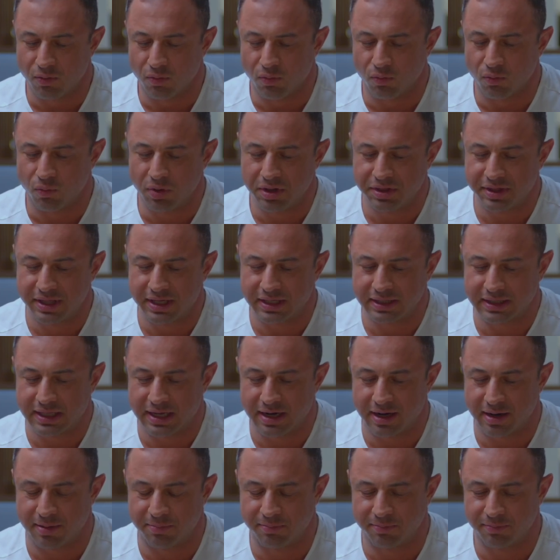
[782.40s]
One thing
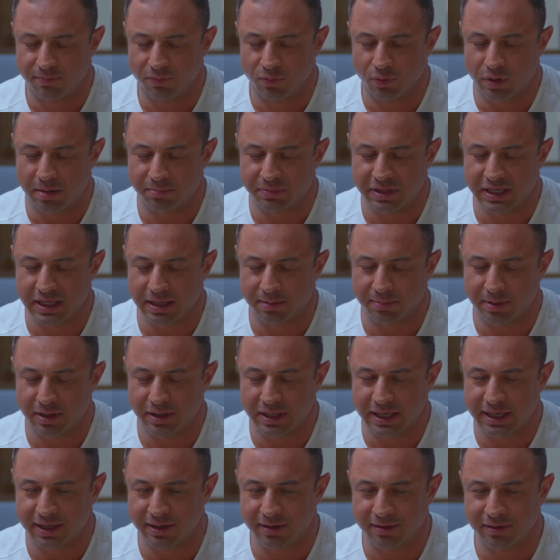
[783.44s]
that when I'm thinking about,
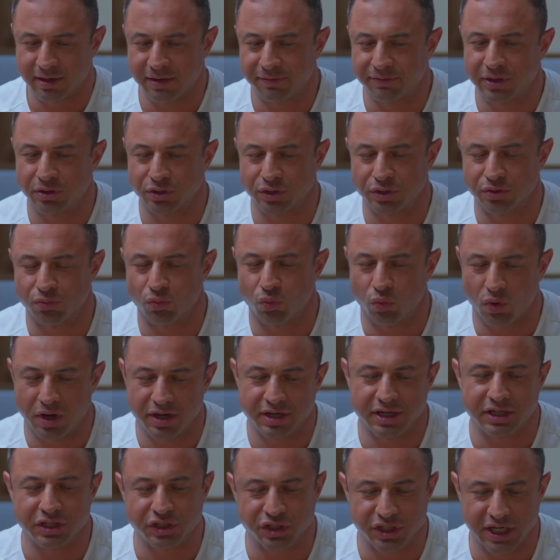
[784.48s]
like, if there's
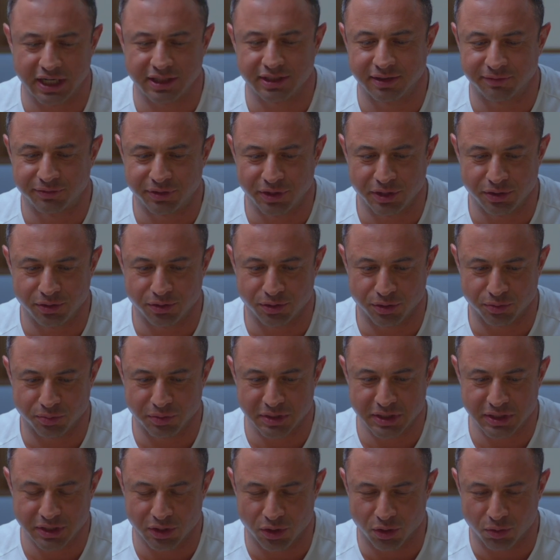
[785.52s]
one adjective to use
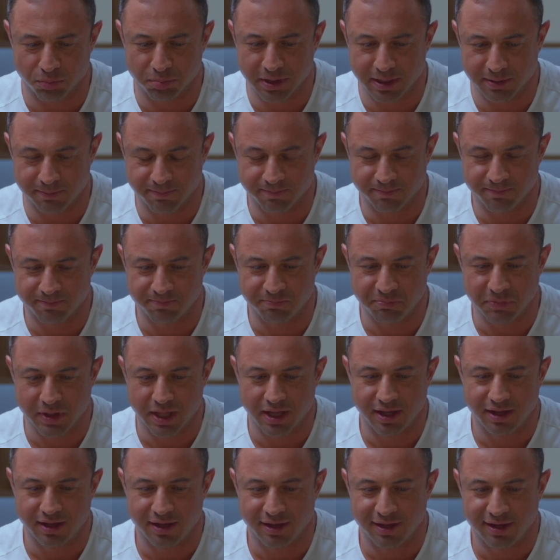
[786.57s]
with Scopely,
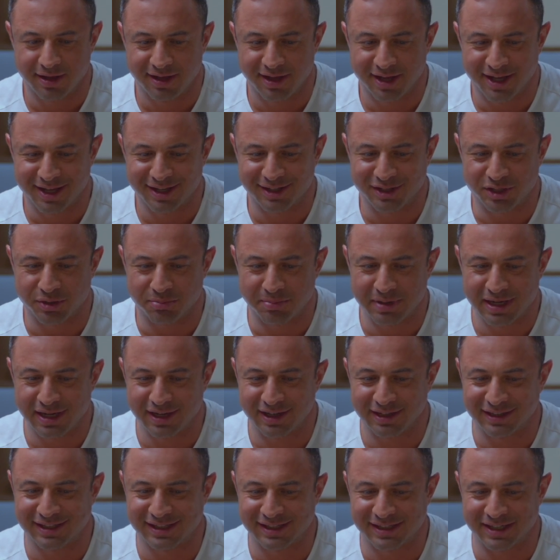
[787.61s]
to
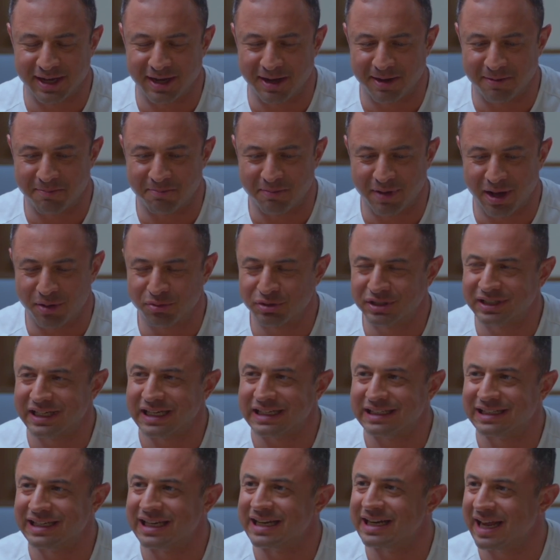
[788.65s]
me, it's, I would
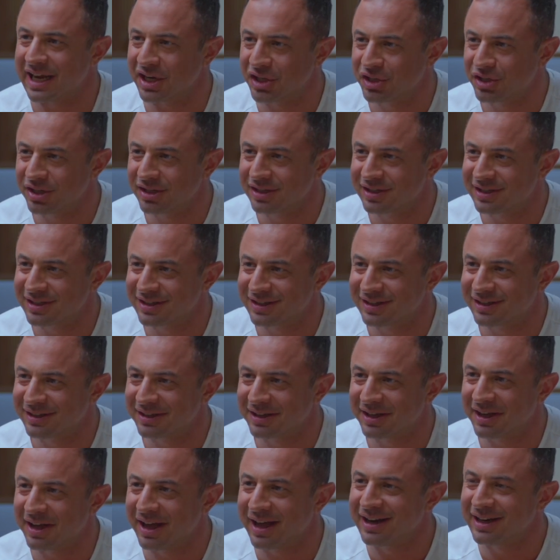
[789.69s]
say tenacious.
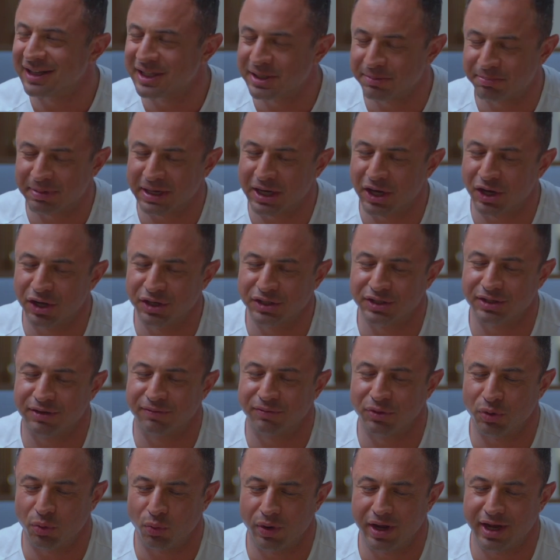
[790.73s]
And it's because
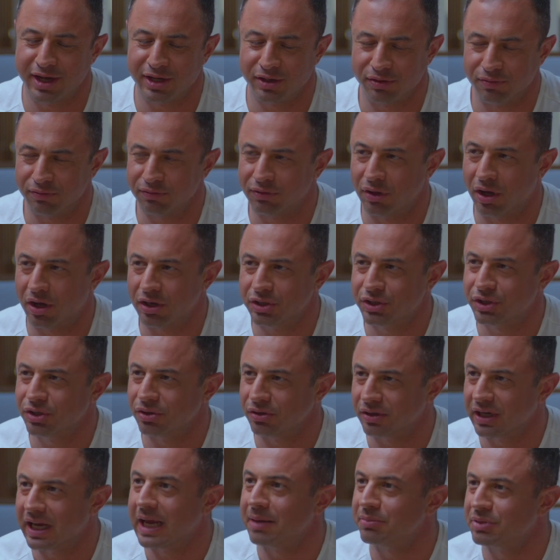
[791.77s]
of the way you've launched
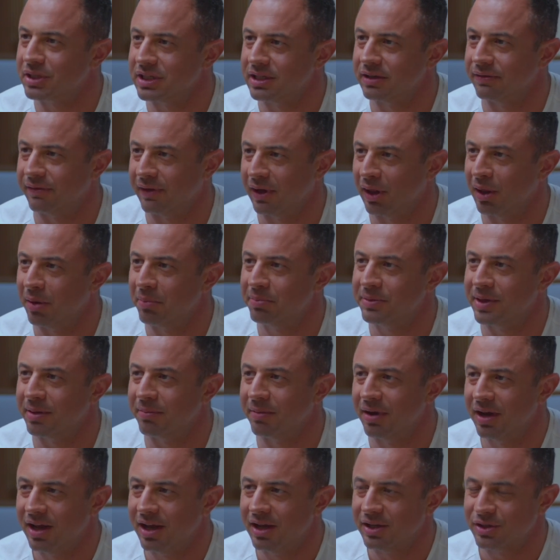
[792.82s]
your games and developed
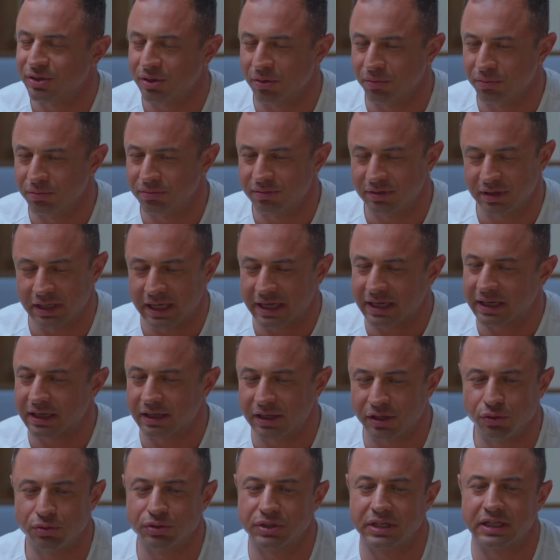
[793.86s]
them. So, like,
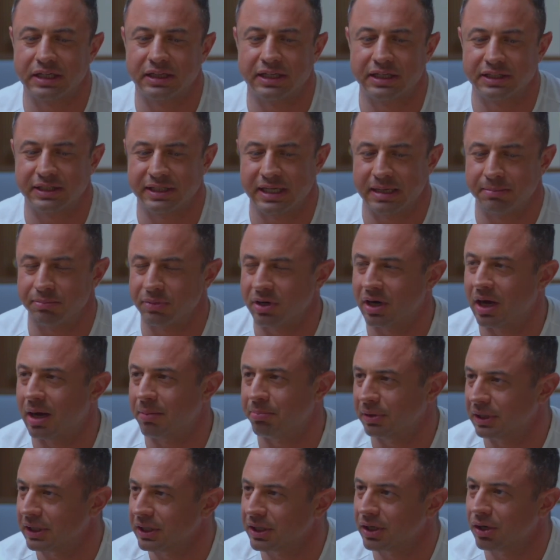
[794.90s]
using, let's say,
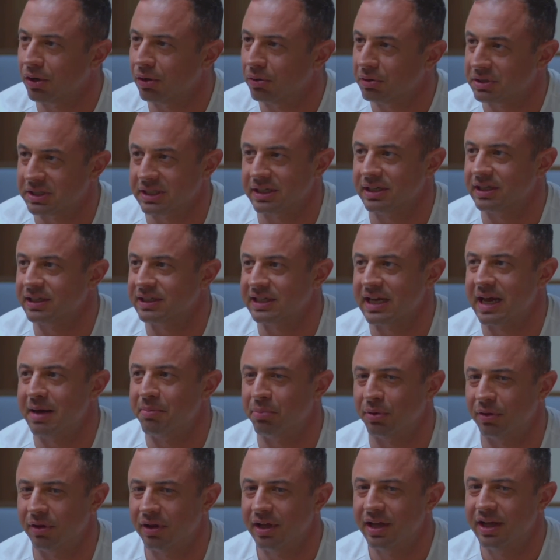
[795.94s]
Monopoly Go as an
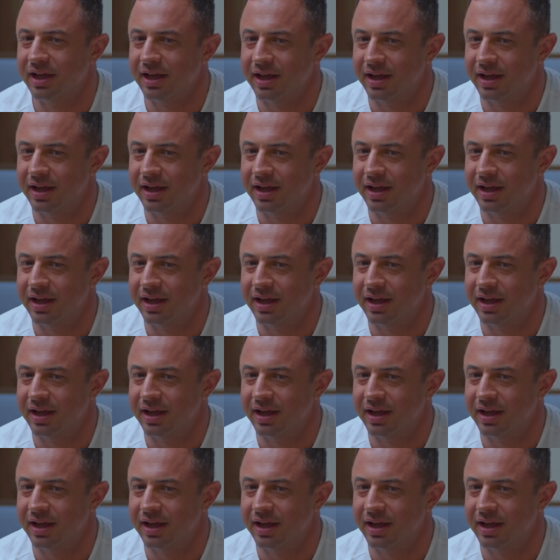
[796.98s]
example,